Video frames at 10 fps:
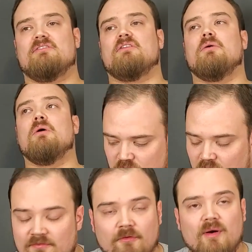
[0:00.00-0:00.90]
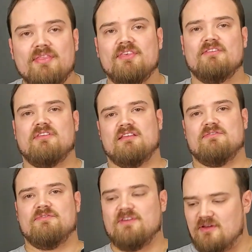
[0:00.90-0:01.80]
So to avoid this,
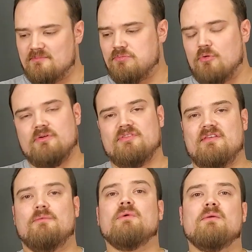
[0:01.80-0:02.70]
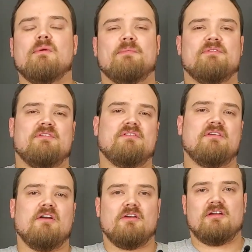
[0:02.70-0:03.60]
it's very important that we represent
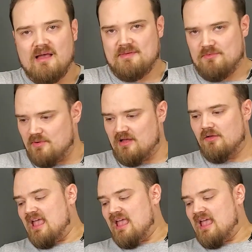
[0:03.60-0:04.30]
our hobby well.